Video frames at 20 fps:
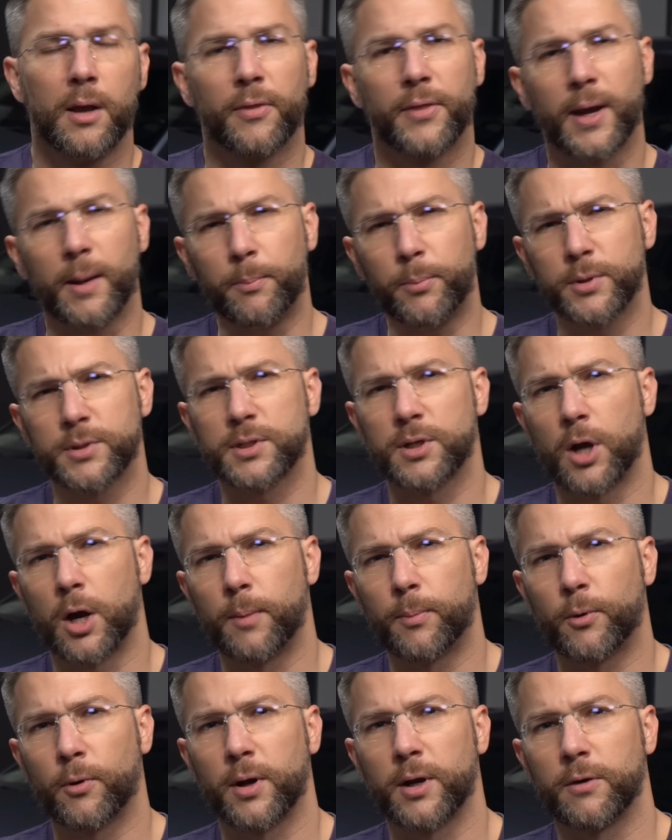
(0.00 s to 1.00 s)
That puts an
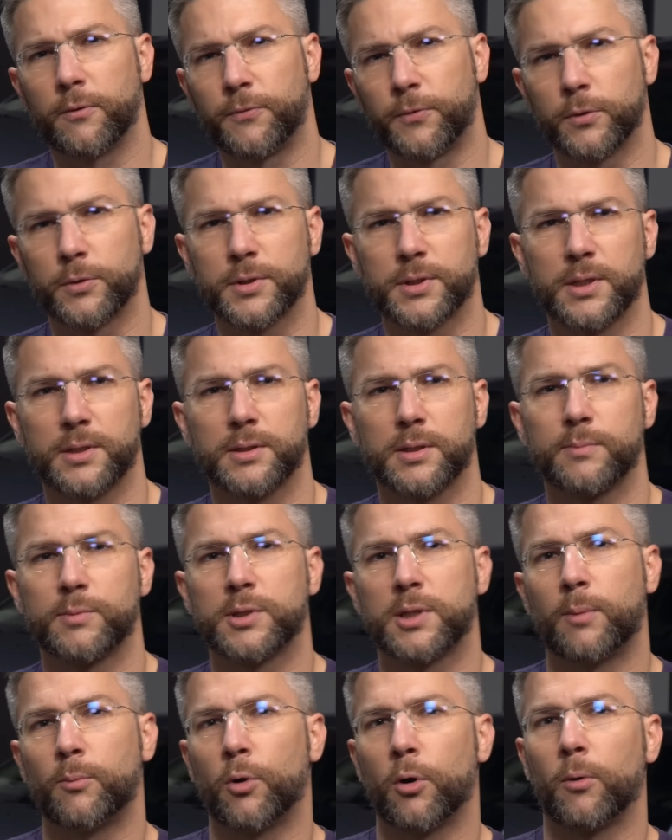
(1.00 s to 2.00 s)
upgraded fuel system
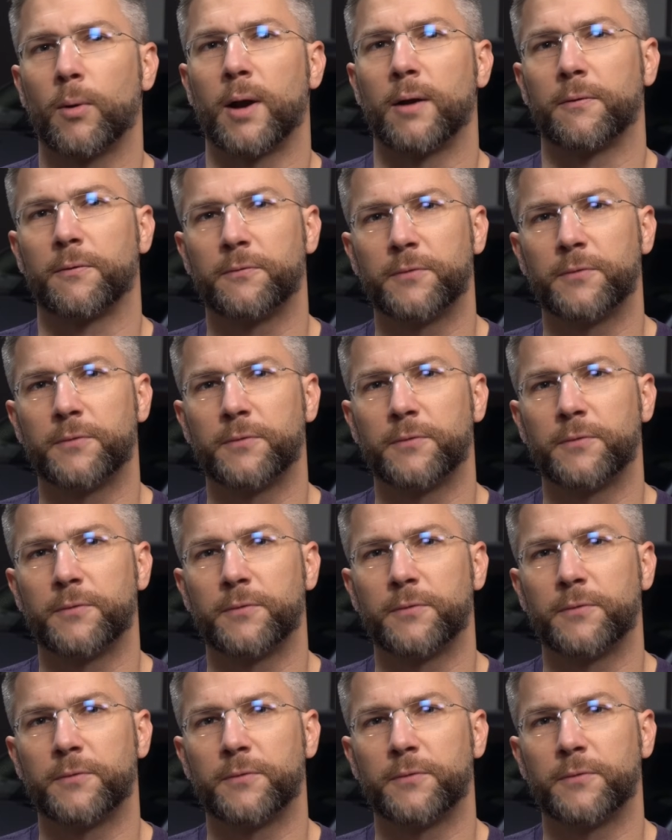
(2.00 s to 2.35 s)
somewhere around